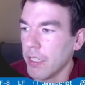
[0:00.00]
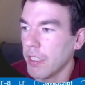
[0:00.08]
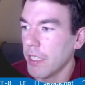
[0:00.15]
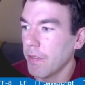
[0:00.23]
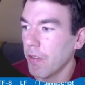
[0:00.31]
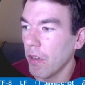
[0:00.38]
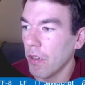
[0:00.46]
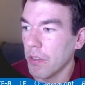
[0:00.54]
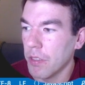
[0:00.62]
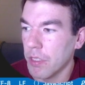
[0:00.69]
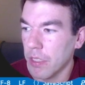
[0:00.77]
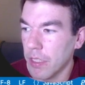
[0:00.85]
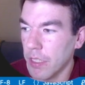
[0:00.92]

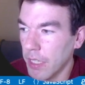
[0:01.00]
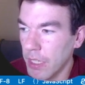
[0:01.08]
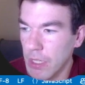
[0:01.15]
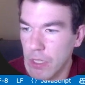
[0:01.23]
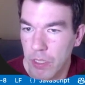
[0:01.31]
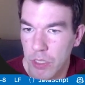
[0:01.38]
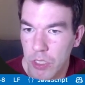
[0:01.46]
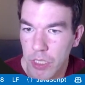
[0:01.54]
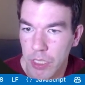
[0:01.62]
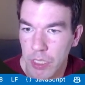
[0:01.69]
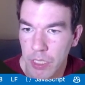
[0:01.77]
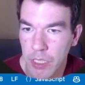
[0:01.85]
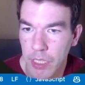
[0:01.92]
default
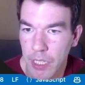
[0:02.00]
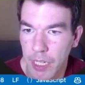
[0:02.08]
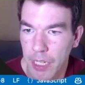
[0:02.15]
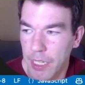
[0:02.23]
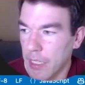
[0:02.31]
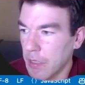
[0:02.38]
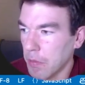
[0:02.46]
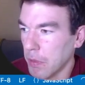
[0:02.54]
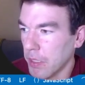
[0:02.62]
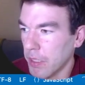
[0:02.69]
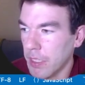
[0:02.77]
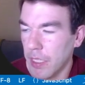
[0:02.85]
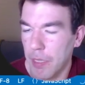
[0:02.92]
function, and
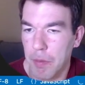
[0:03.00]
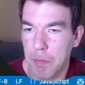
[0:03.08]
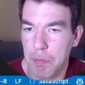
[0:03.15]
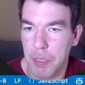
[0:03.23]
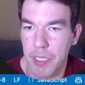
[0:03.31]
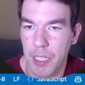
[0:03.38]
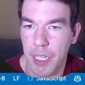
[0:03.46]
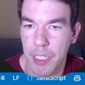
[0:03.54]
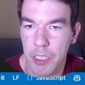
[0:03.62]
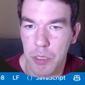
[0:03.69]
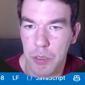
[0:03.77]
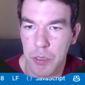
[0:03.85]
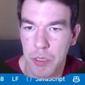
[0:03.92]
we're going to name it
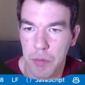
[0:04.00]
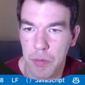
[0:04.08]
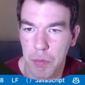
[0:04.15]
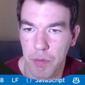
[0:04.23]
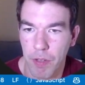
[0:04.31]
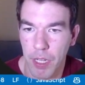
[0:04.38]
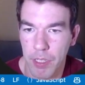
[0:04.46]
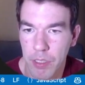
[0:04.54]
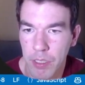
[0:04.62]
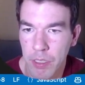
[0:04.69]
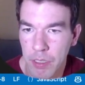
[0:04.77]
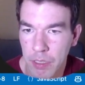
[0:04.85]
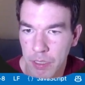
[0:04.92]
ph
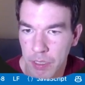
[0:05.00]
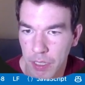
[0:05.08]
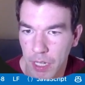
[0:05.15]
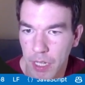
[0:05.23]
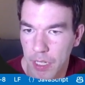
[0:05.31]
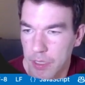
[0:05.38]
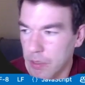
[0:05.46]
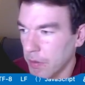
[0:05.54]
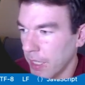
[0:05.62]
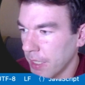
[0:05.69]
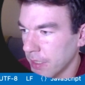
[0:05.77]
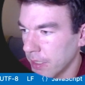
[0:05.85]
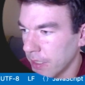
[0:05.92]
provider. so it
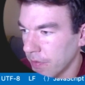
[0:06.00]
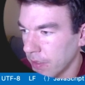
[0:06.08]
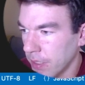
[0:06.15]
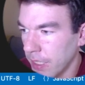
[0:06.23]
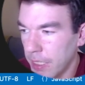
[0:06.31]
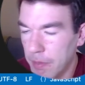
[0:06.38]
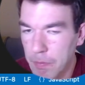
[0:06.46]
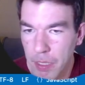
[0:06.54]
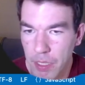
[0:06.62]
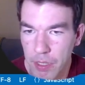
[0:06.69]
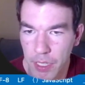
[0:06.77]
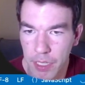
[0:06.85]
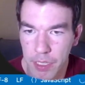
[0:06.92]
has a different name
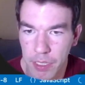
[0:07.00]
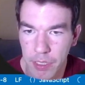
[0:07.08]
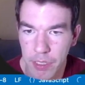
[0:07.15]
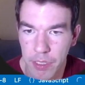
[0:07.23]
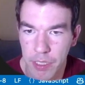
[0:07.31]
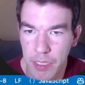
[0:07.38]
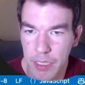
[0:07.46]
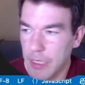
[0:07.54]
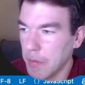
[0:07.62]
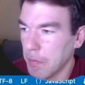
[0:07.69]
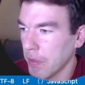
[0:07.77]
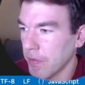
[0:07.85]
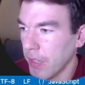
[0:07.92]
than
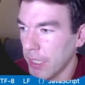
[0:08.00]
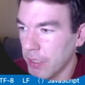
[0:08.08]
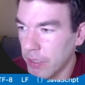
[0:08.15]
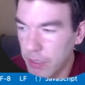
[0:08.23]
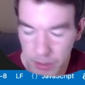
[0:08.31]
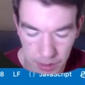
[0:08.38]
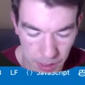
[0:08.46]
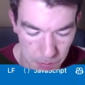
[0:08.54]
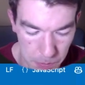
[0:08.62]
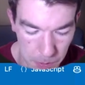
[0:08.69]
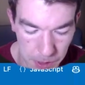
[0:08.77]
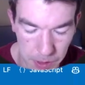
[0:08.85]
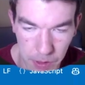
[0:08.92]
the provider that
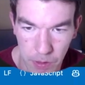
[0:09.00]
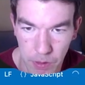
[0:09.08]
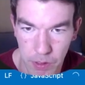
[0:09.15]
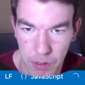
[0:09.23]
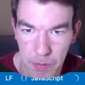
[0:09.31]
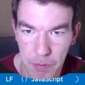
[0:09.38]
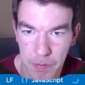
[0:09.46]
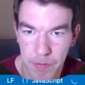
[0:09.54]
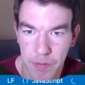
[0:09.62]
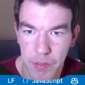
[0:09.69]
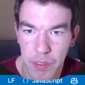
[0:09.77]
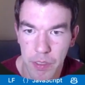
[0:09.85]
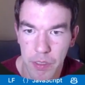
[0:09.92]
we are
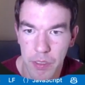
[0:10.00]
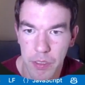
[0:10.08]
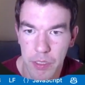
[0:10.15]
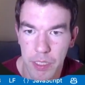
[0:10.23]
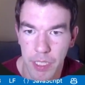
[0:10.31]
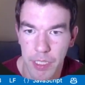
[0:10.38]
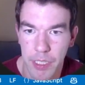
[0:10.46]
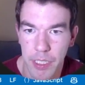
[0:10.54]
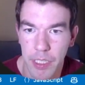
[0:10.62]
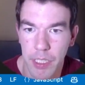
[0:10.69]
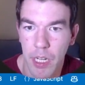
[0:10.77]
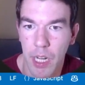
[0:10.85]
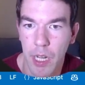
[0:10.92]
setting it